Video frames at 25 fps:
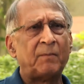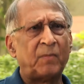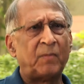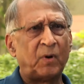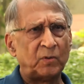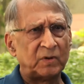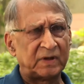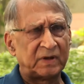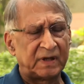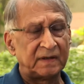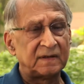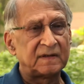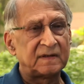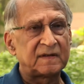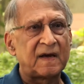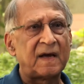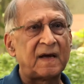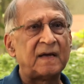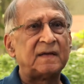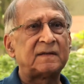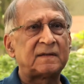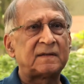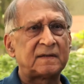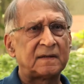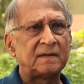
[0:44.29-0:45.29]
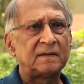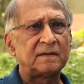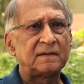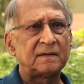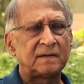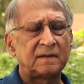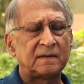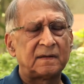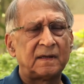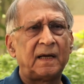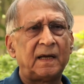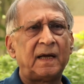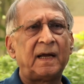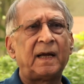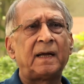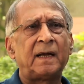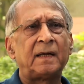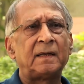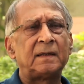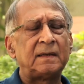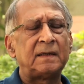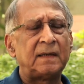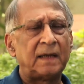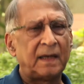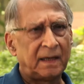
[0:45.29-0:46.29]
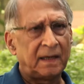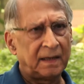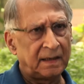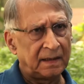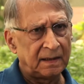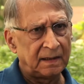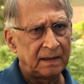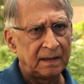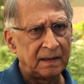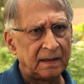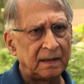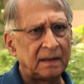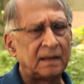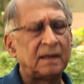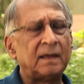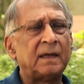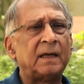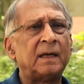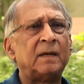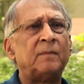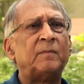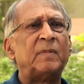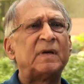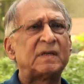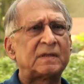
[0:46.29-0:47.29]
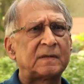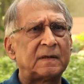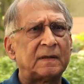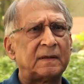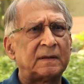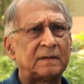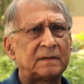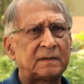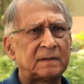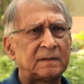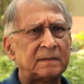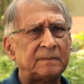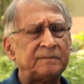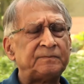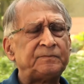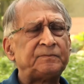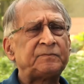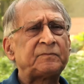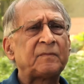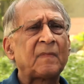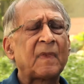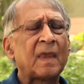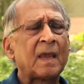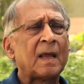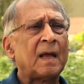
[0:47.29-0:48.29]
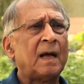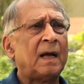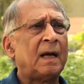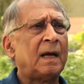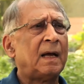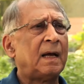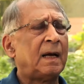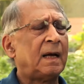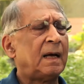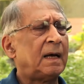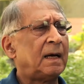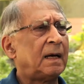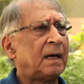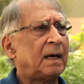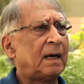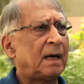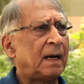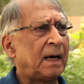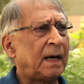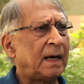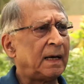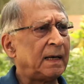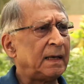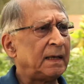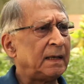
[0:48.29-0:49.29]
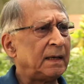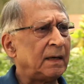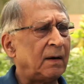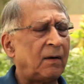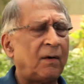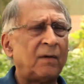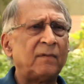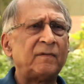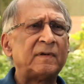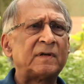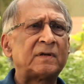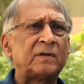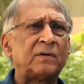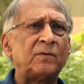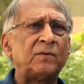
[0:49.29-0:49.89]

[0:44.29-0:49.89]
both in sciences and in business, I always